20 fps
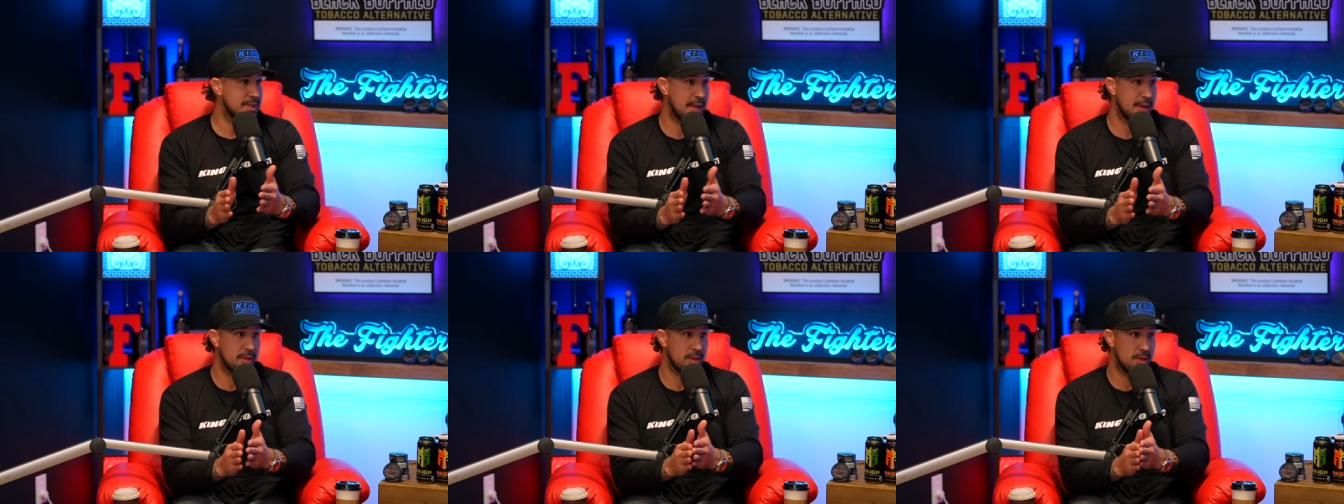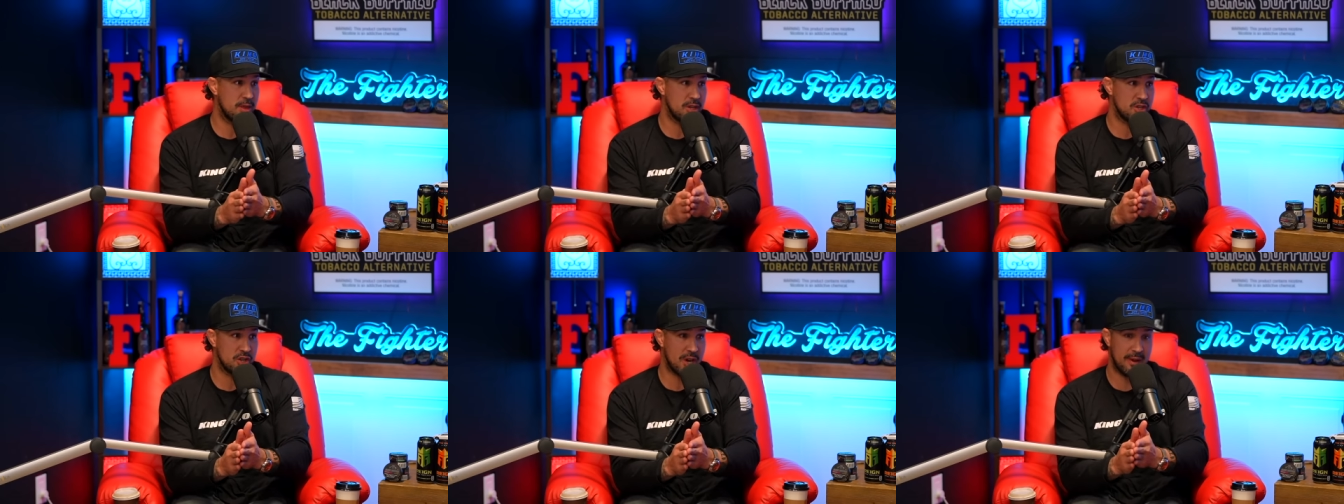
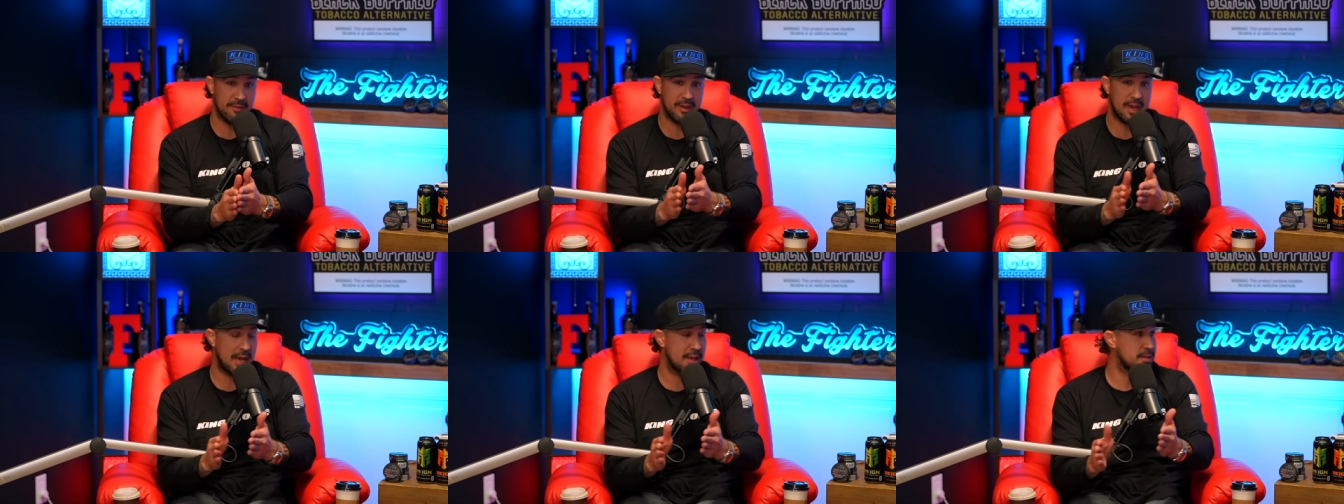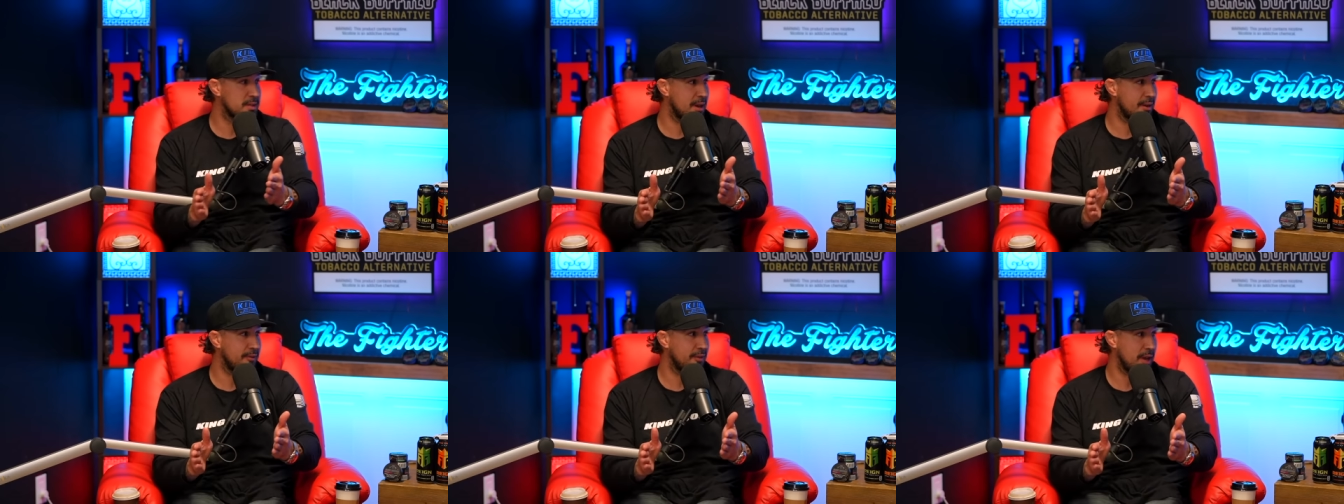Then the JFK
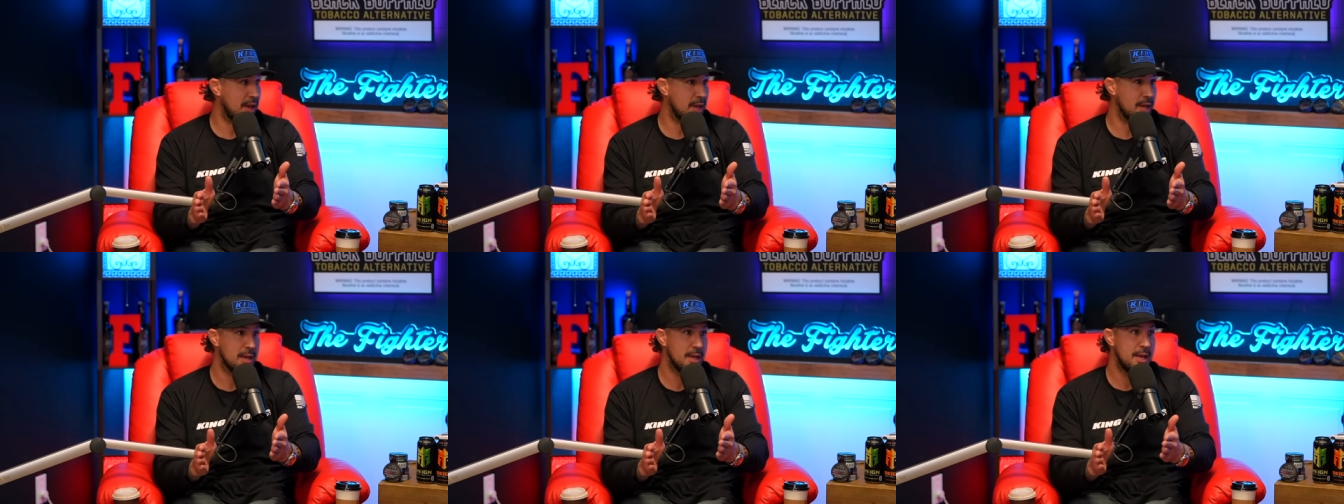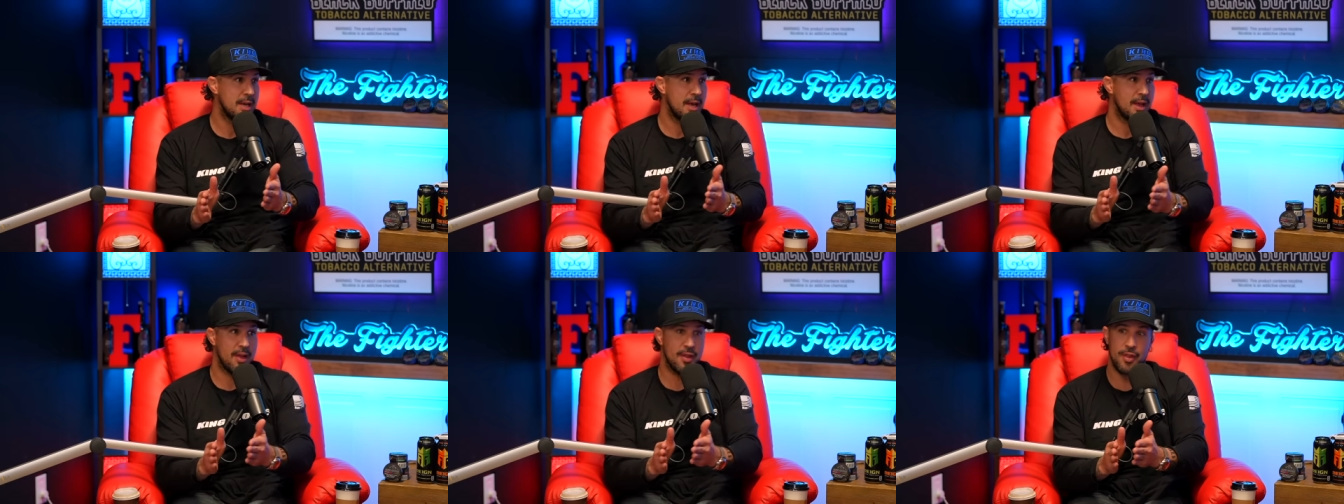stuff hit,
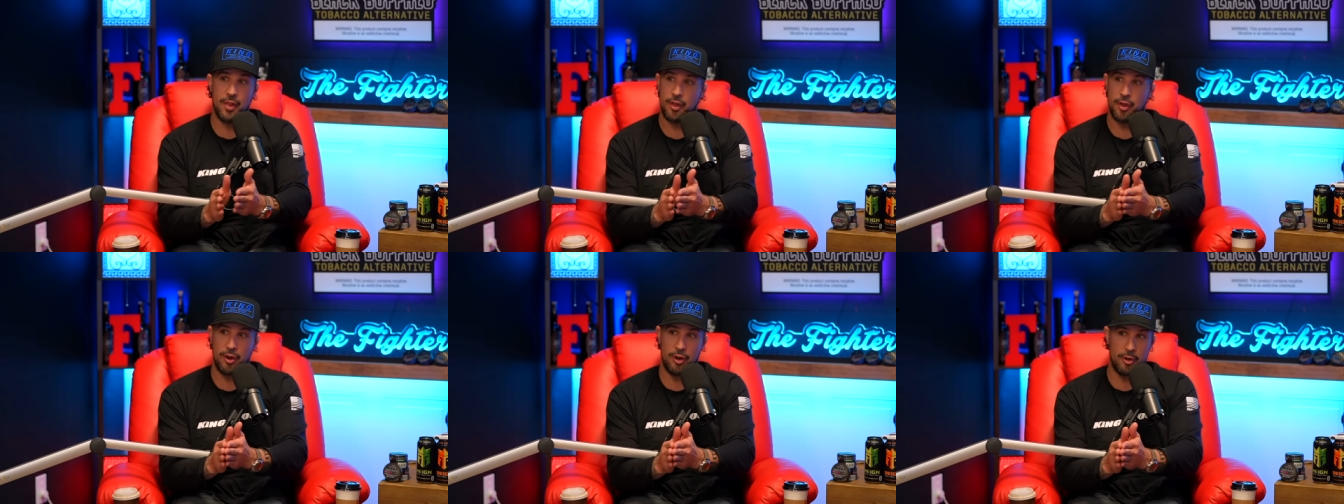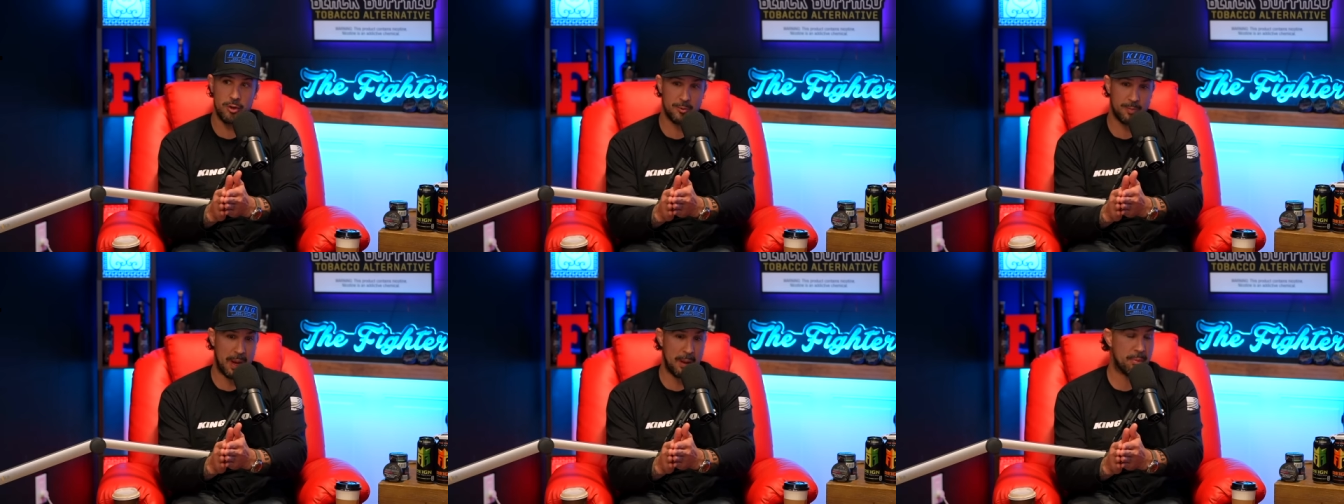and then the
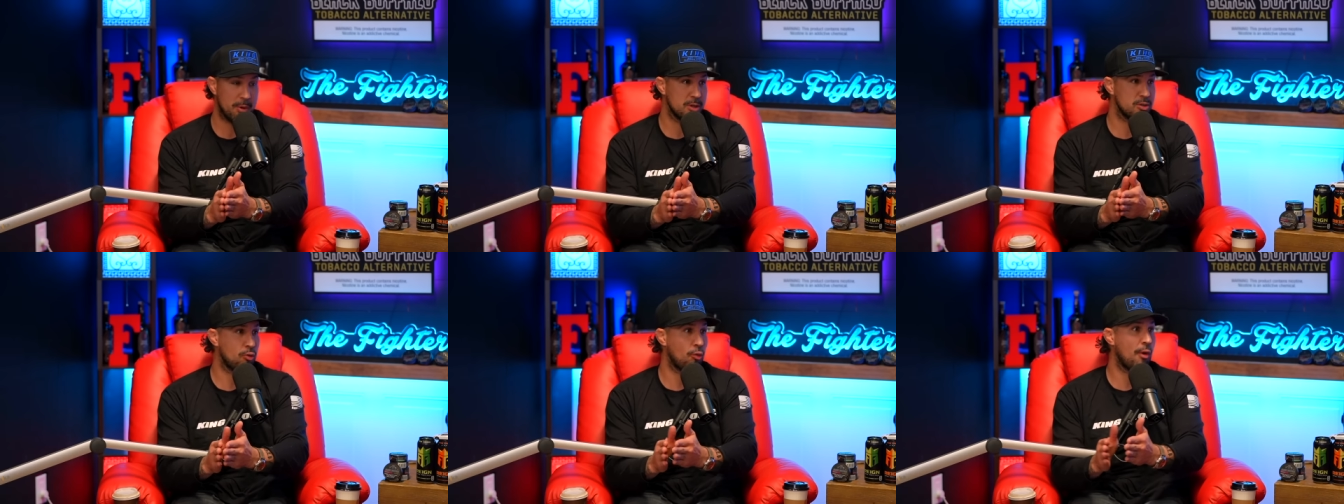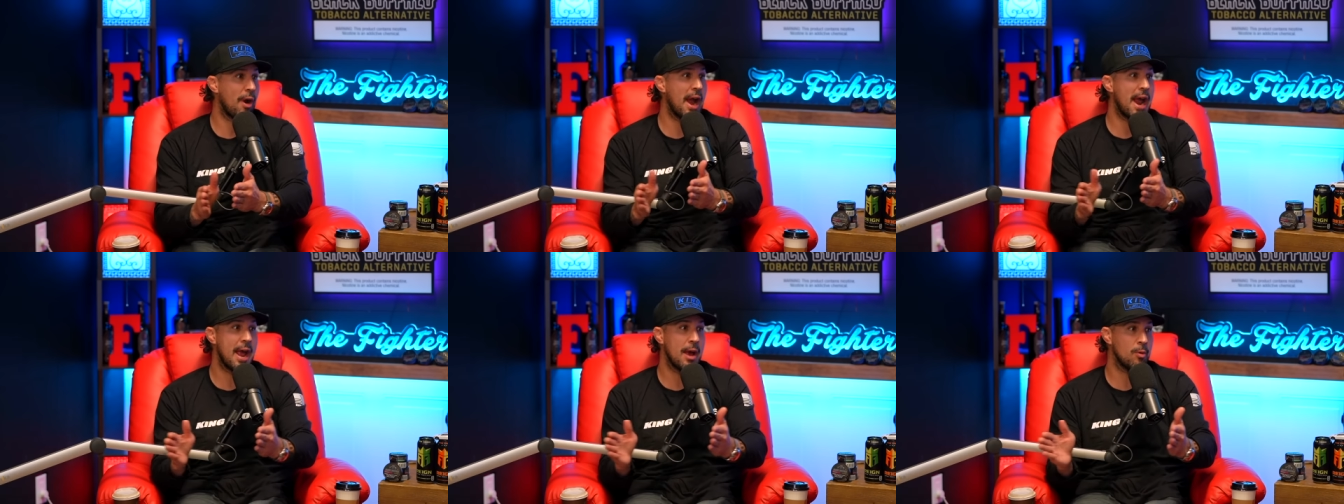newspapers
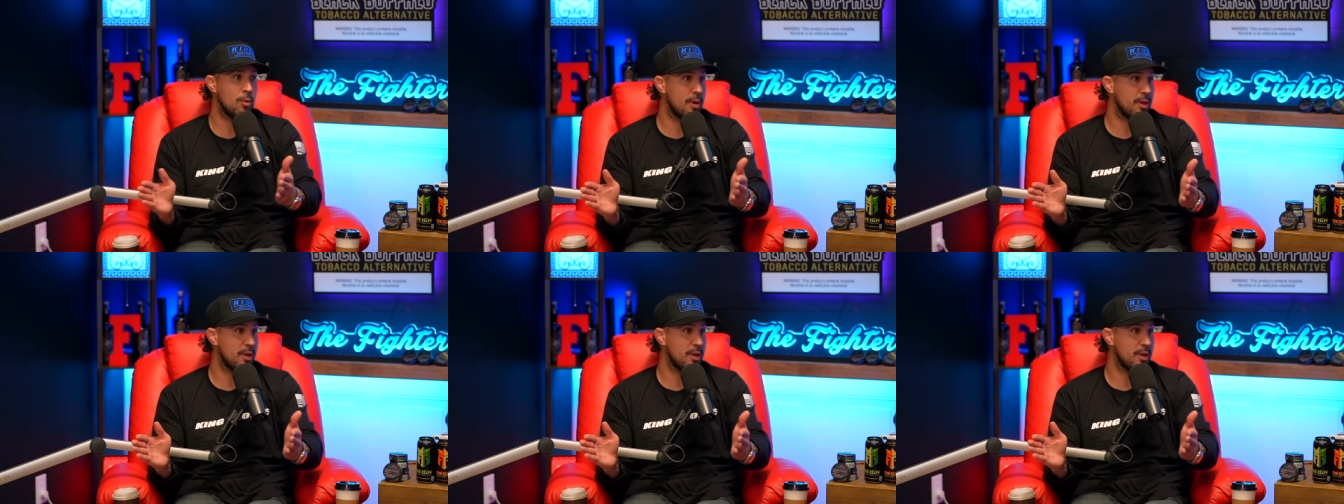ran